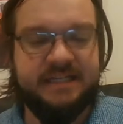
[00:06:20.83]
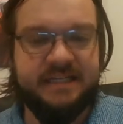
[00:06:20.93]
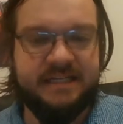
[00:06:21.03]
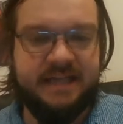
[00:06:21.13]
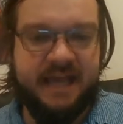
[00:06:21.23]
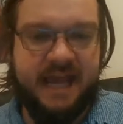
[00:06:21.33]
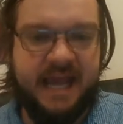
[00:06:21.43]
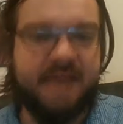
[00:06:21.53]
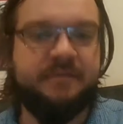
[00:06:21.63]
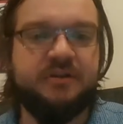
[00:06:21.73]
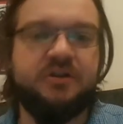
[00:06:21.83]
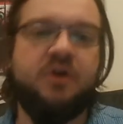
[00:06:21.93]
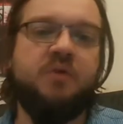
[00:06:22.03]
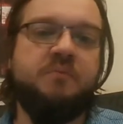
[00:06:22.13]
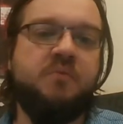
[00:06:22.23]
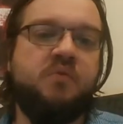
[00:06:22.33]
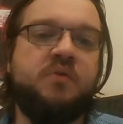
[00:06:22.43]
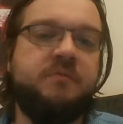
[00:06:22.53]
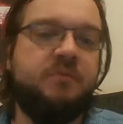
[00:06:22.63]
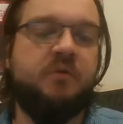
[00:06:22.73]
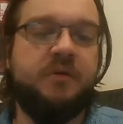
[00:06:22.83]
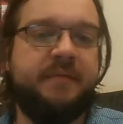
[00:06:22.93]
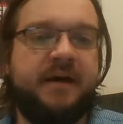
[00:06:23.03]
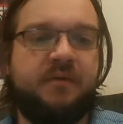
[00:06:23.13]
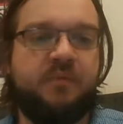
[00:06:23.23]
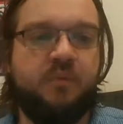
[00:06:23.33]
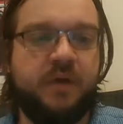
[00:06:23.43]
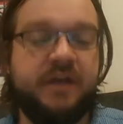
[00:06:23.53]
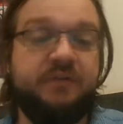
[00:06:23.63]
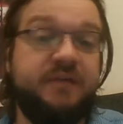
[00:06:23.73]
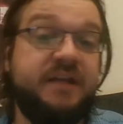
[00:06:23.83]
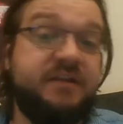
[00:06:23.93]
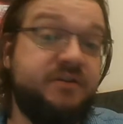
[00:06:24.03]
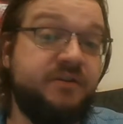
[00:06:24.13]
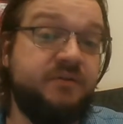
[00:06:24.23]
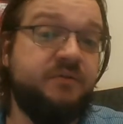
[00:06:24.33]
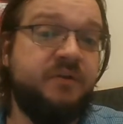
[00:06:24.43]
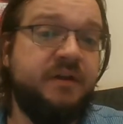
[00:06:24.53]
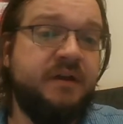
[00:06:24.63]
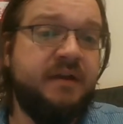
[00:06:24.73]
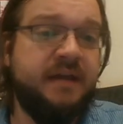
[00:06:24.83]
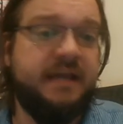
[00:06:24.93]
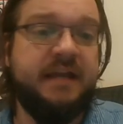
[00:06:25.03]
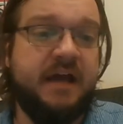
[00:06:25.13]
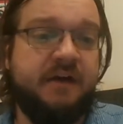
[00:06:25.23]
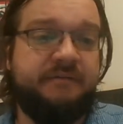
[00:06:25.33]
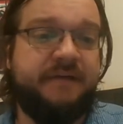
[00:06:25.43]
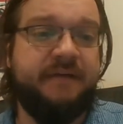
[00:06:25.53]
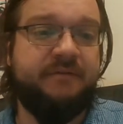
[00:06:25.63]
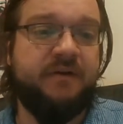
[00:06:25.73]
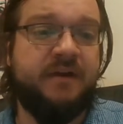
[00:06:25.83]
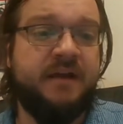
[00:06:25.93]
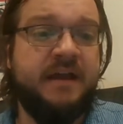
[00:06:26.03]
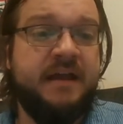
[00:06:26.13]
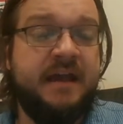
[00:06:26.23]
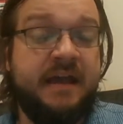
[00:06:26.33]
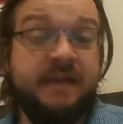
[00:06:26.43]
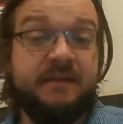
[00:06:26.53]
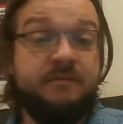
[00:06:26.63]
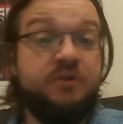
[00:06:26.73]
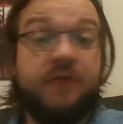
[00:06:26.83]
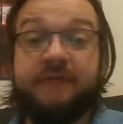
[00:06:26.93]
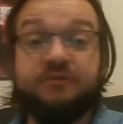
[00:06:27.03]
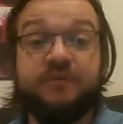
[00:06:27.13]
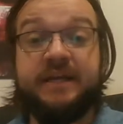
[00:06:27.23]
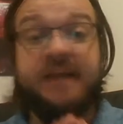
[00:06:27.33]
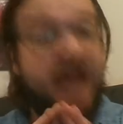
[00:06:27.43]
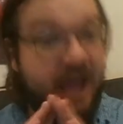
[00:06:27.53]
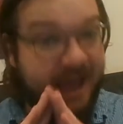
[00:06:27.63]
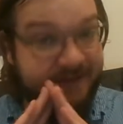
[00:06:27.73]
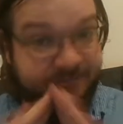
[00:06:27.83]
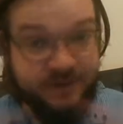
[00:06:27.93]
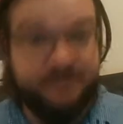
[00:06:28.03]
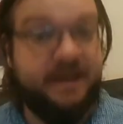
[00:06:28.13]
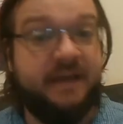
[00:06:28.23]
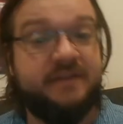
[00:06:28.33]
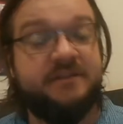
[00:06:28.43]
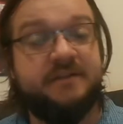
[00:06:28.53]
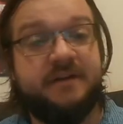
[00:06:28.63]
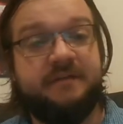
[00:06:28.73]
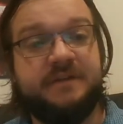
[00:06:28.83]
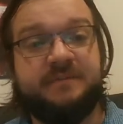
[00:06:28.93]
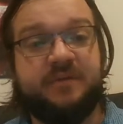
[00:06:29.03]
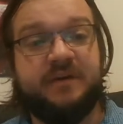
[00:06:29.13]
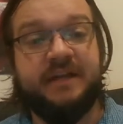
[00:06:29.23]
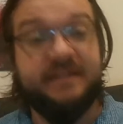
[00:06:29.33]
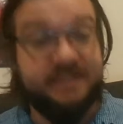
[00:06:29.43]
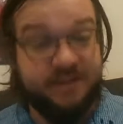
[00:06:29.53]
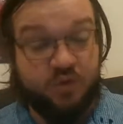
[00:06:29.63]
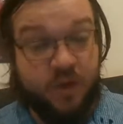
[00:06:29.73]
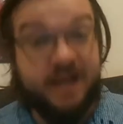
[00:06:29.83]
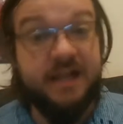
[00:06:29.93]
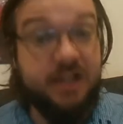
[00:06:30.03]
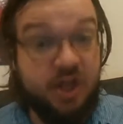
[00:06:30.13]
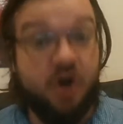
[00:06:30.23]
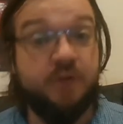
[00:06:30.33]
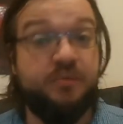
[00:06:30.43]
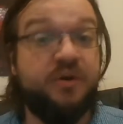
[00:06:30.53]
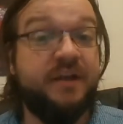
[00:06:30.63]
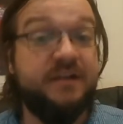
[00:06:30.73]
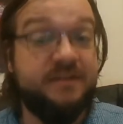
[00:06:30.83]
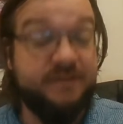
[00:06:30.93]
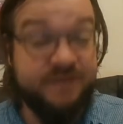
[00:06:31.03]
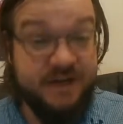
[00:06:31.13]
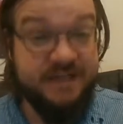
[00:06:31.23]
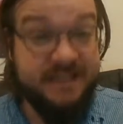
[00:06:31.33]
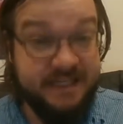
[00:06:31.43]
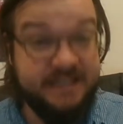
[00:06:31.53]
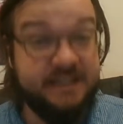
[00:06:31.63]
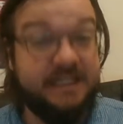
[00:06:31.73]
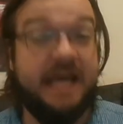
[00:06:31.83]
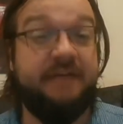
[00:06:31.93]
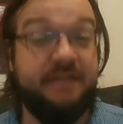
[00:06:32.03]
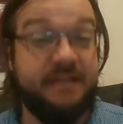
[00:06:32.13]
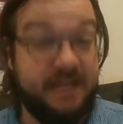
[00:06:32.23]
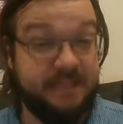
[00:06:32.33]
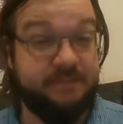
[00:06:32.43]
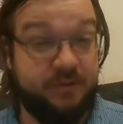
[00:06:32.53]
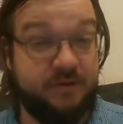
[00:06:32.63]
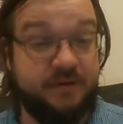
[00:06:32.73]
hammers home more and more about what you need to do in L5R. And you don't have to read every page of this book. It's quite a long book, and it is a very detail-heavy, dense book.